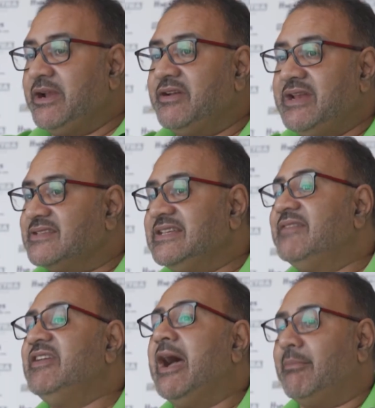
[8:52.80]
greed isn't
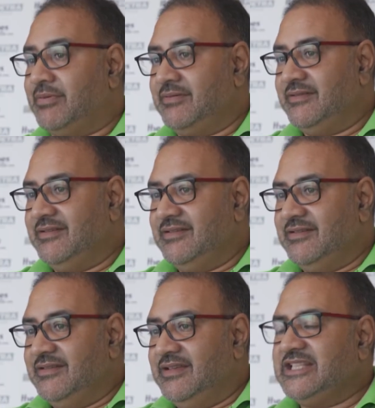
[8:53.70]
giving up.
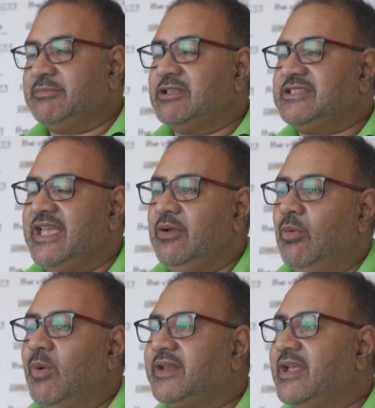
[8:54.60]
It's about saying,
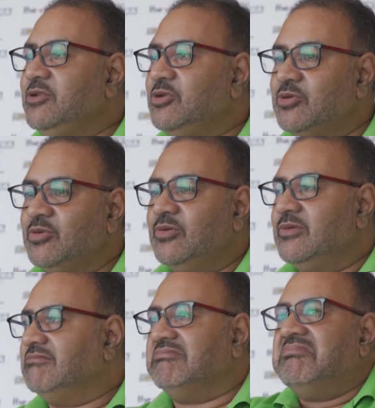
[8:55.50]
what can you do
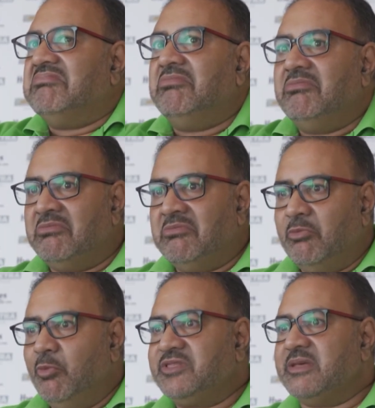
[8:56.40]

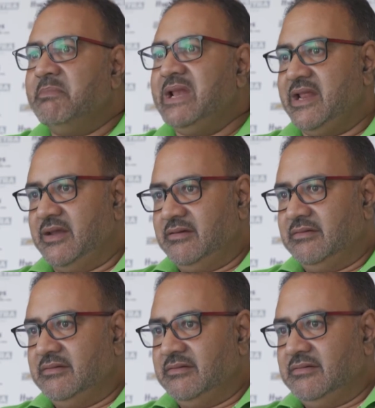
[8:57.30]
with 1 million
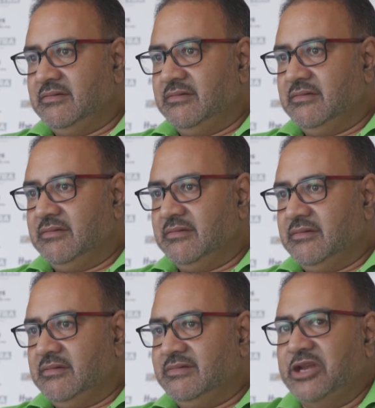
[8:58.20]

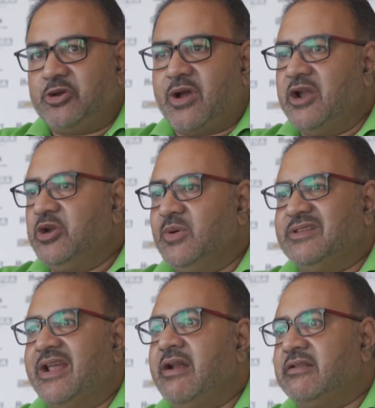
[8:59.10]
that you can't do with
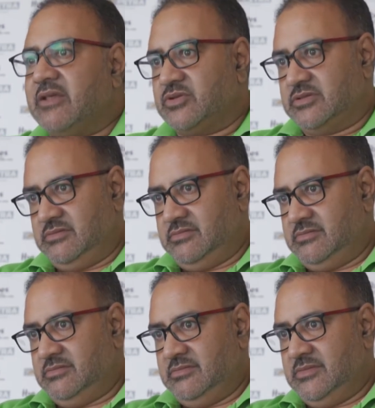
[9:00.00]
900,000?
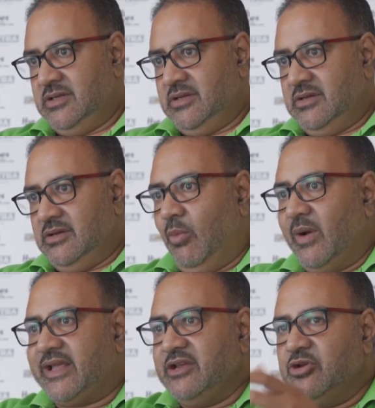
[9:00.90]

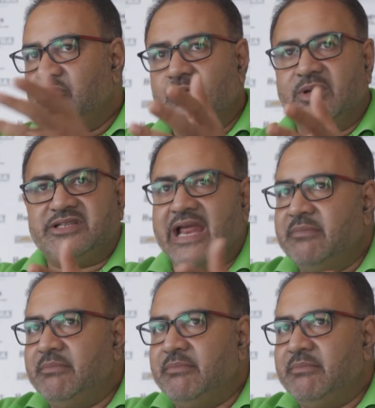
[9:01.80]
What can you do with 10